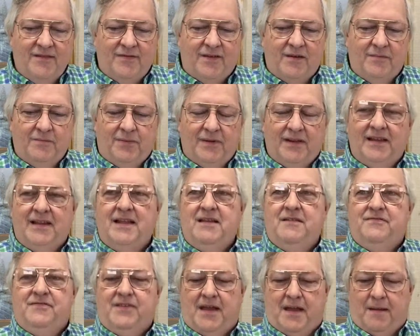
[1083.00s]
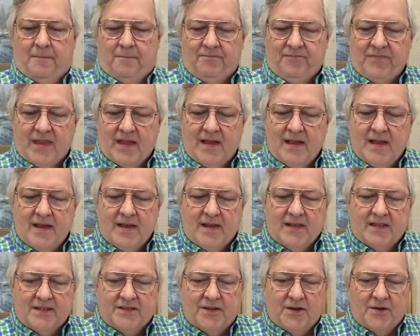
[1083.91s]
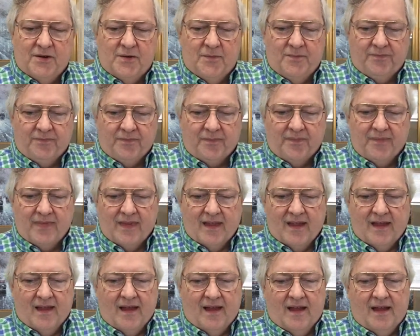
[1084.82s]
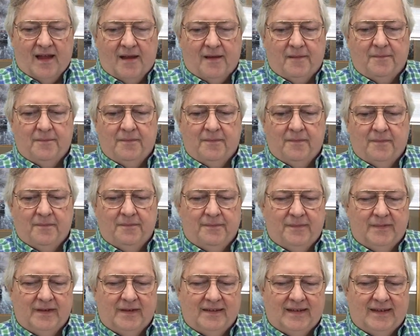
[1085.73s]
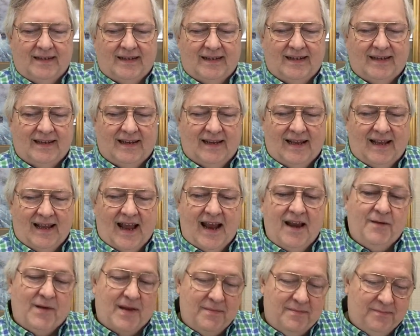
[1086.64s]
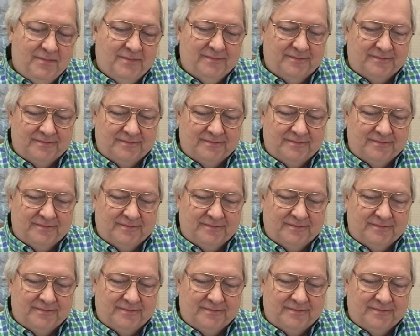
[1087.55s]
even believe them. So, um, anyway,